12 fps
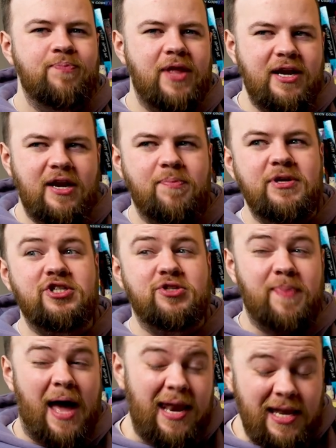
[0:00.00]
ended up
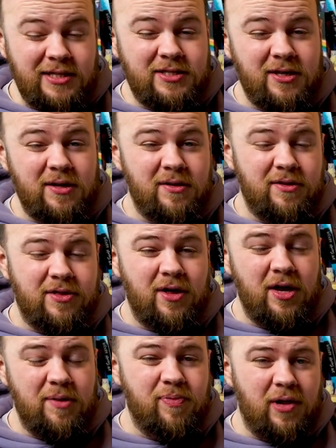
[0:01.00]
expanding to
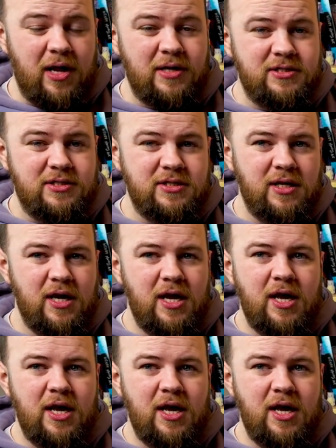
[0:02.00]
30 plus